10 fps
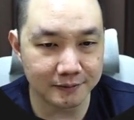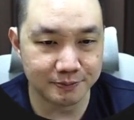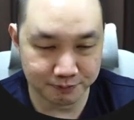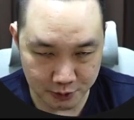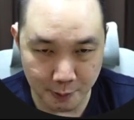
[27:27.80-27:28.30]

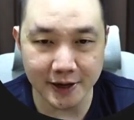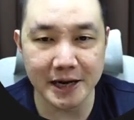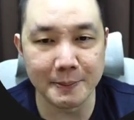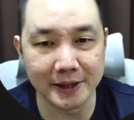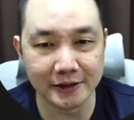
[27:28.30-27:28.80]
Propagate
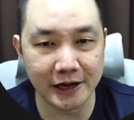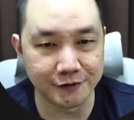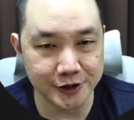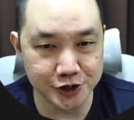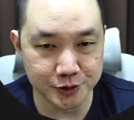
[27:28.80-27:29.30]
mental health
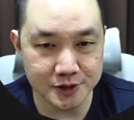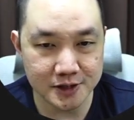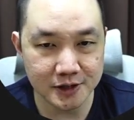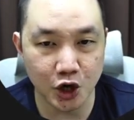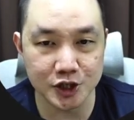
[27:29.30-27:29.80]
issues,
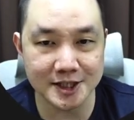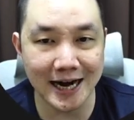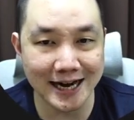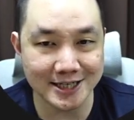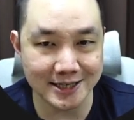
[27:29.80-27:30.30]
causing
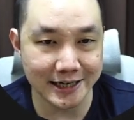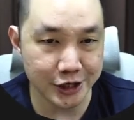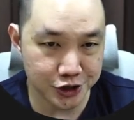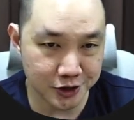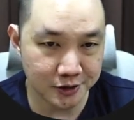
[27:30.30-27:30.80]

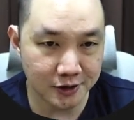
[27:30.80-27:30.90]
isolation,